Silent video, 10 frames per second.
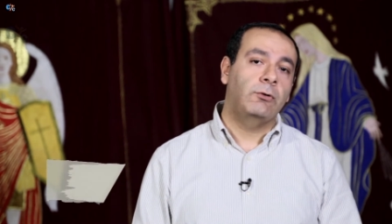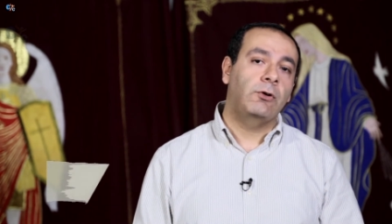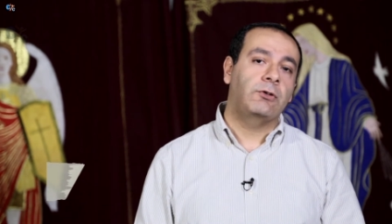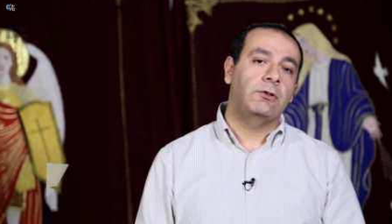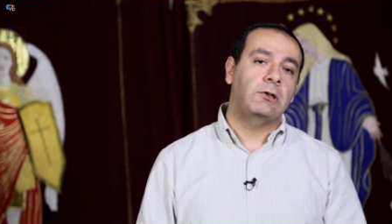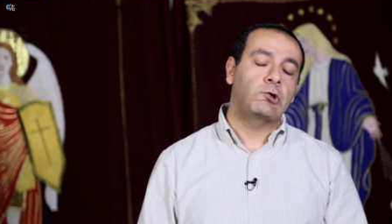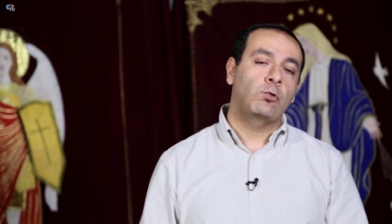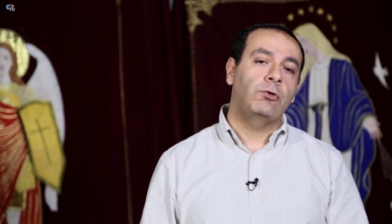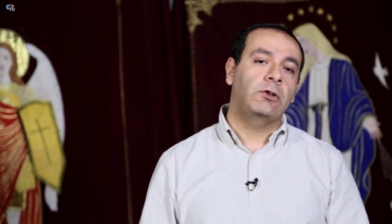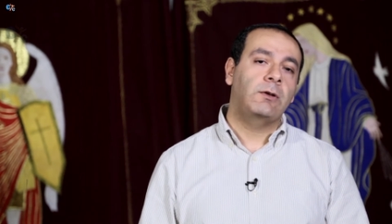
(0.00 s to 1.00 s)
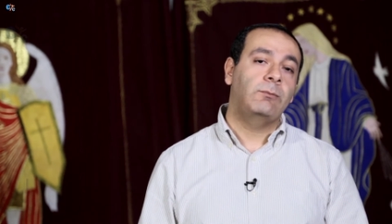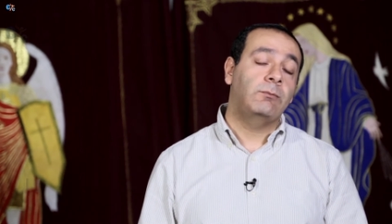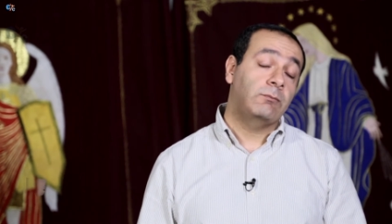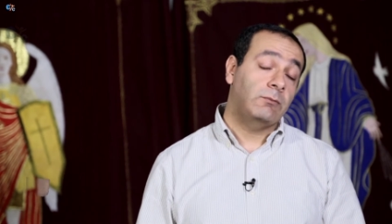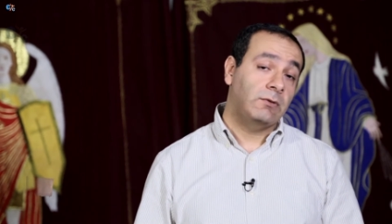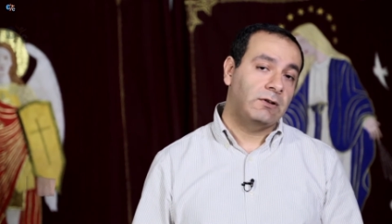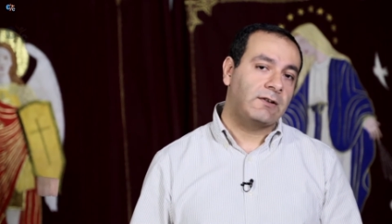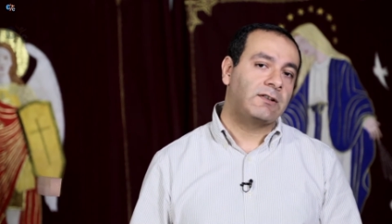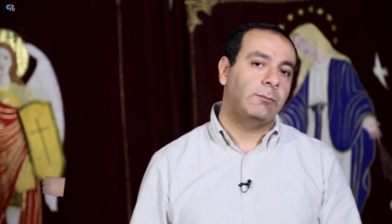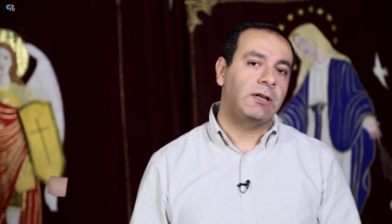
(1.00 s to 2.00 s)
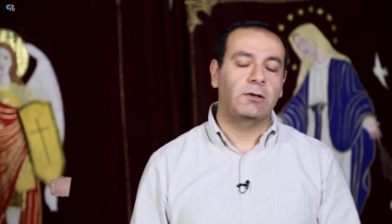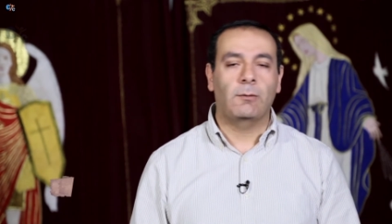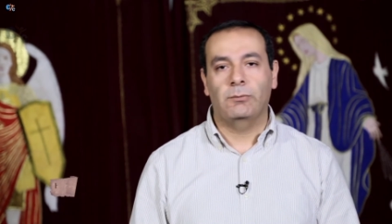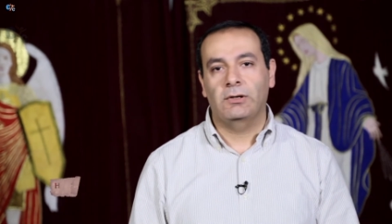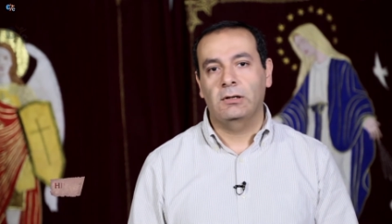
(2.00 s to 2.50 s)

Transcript: persons in Jerusalem, that's a big number.